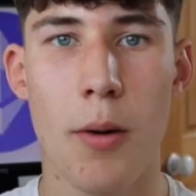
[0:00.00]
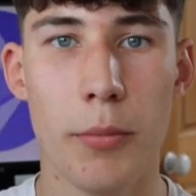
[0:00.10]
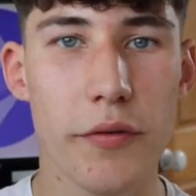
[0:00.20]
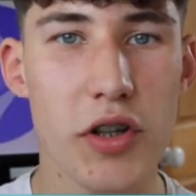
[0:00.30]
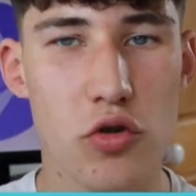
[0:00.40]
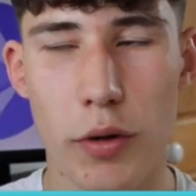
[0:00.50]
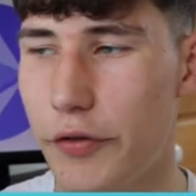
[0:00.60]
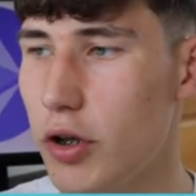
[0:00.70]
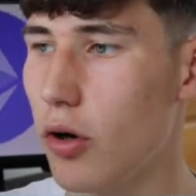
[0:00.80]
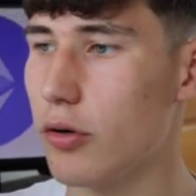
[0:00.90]
Moving
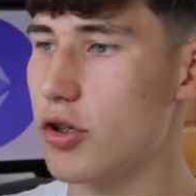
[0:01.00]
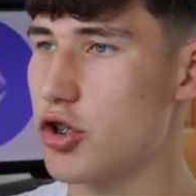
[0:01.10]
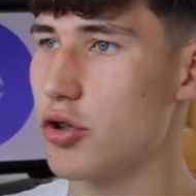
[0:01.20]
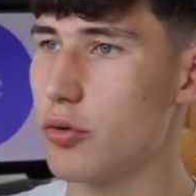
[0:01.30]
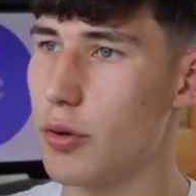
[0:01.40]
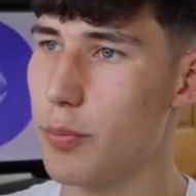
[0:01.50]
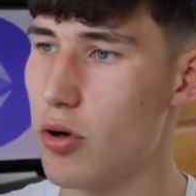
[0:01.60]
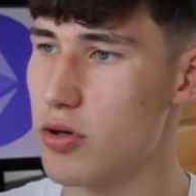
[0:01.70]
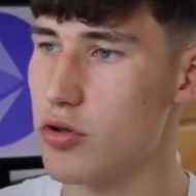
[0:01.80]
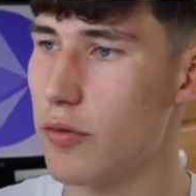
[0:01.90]
swiftly on to the
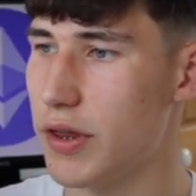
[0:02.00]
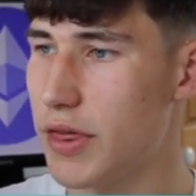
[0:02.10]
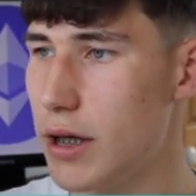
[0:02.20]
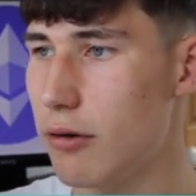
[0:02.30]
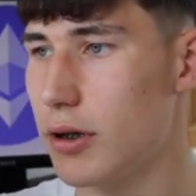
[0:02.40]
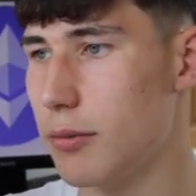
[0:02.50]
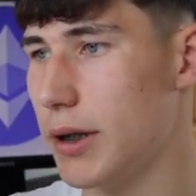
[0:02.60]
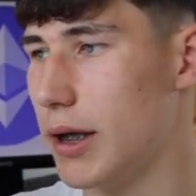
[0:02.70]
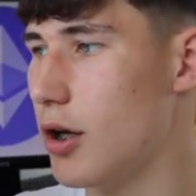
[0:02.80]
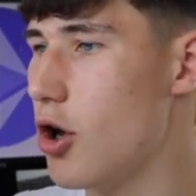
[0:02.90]
price of Ethereum
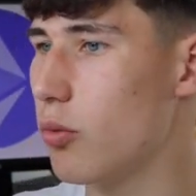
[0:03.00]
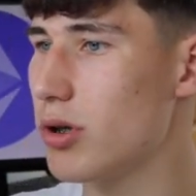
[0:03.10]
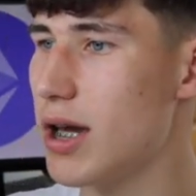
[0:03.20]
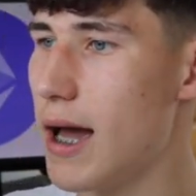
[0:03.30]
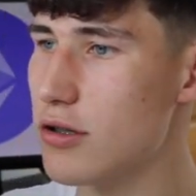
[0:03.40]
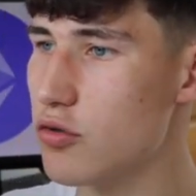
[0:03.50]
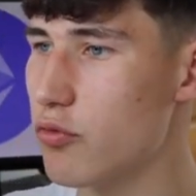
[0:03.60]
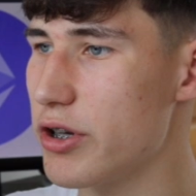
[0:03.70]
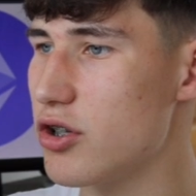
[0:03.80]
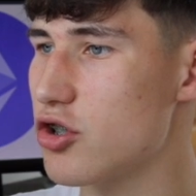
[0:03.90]
then, which has
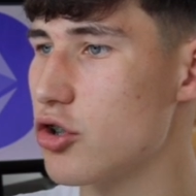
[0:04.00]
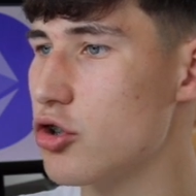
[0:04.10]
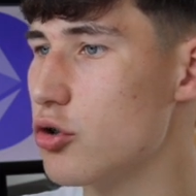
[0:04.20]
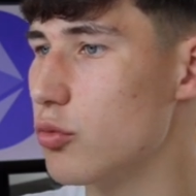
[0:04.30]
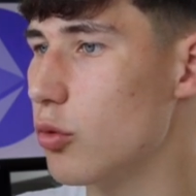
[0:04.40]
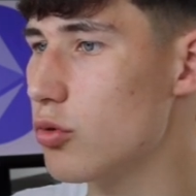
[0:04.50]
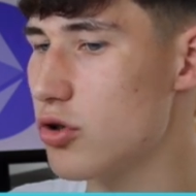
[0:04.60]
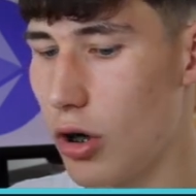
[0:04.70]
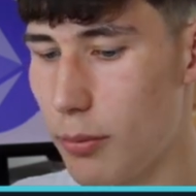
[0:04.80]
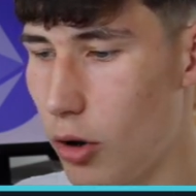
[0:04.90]
reached new
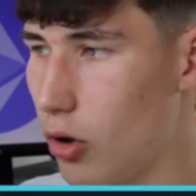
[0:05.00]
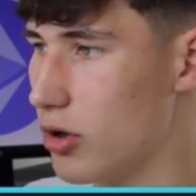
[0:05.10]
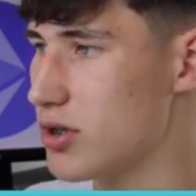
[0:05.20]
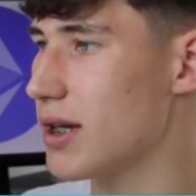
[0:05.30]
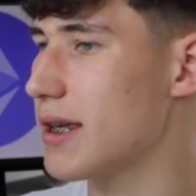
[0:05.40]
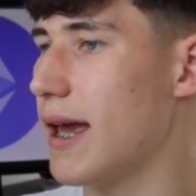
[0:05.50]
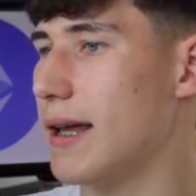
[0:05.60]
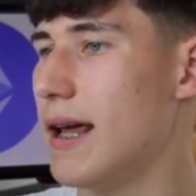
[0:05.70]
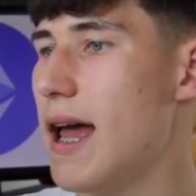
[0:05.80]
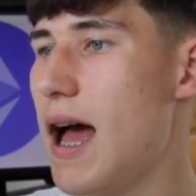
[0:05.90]
all-time highs
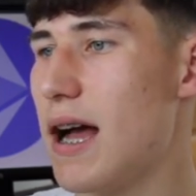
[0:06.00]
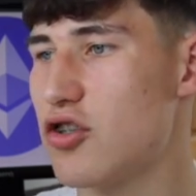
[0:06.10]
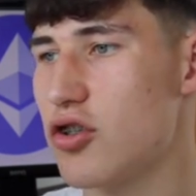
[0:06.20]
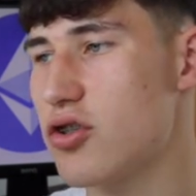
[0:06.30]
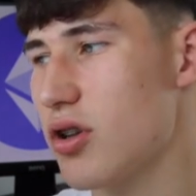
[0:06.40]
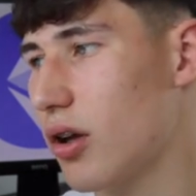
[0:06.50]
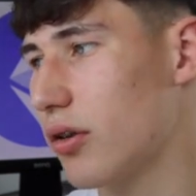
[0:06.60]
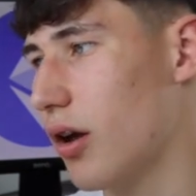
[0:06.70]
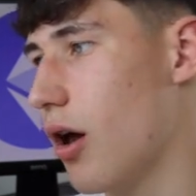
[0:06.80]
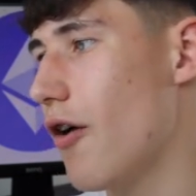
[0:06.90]
again at just
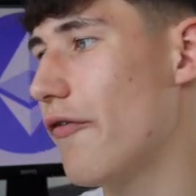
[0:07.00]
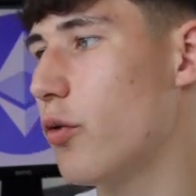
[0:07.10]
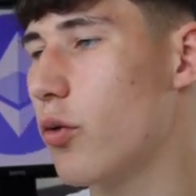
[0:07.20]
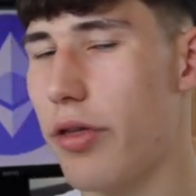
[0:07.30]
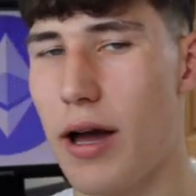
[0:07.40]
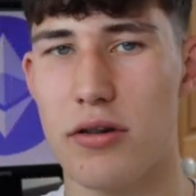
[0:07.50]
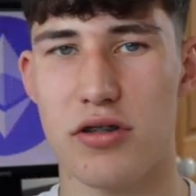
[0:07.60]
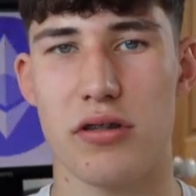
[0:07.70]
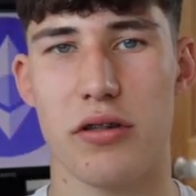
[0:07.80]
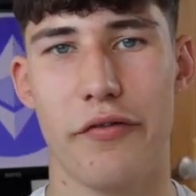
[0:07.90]
under
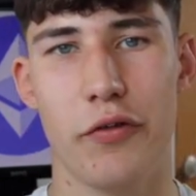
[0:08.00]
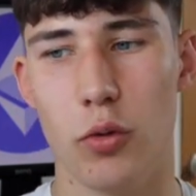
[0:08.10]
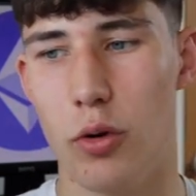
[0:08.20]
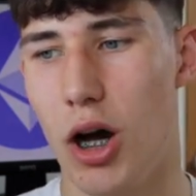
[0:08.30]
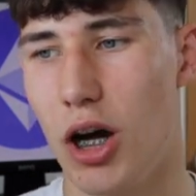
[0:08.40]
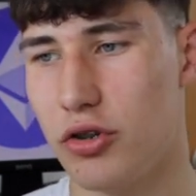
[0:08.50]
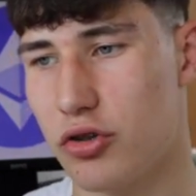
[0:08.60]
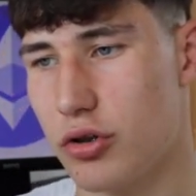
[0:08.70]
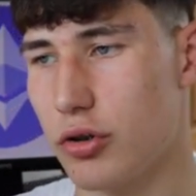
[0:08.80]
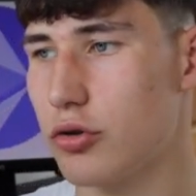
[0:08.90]

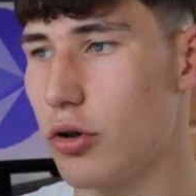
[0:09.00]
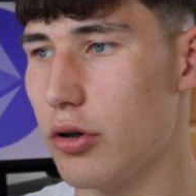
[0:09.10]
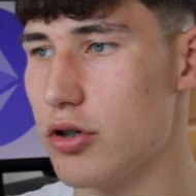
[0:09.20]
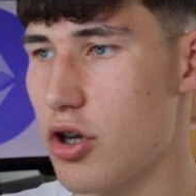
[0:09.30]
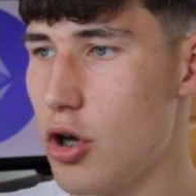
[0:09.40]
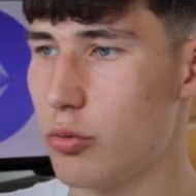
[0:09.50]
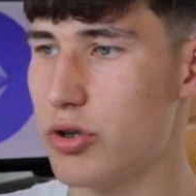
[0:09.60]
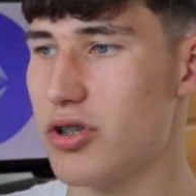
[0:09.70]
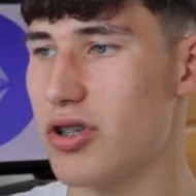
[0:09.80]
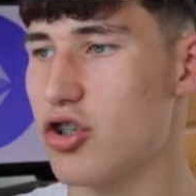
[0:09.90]
$4,400,
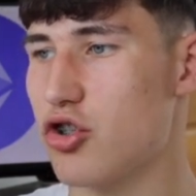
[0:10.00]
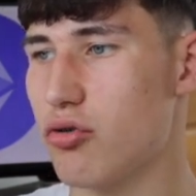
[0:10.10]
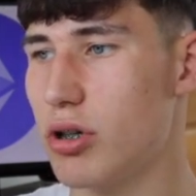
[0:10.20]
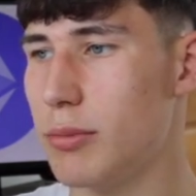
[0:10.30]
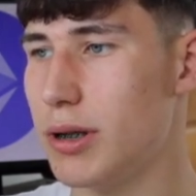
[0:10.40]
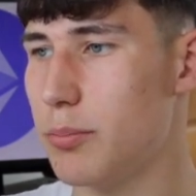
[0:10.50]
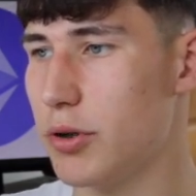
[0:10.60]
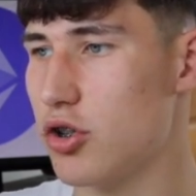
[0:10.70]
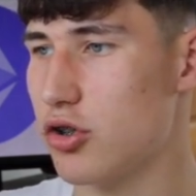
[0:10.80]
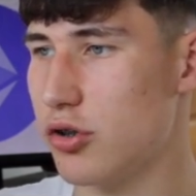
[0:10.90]
which is extremely
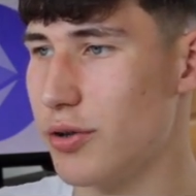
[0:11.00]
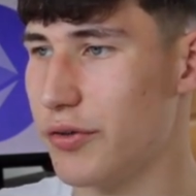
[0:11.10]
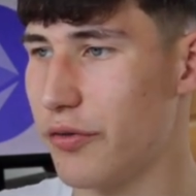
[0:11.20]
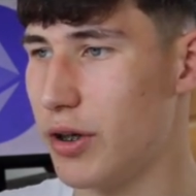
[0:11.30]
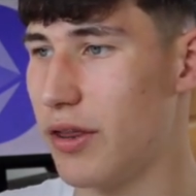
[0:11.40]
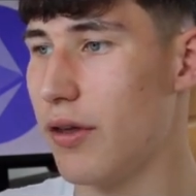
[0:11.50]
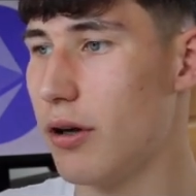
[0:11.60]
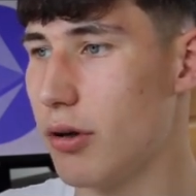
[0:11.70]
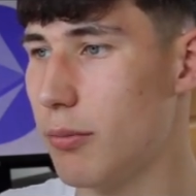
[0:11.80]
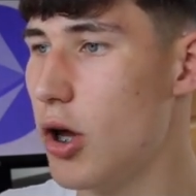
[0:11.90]
bullish news for
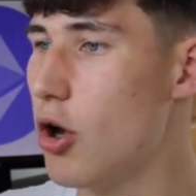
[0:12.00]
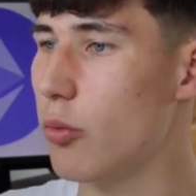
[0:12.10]
Ethereum.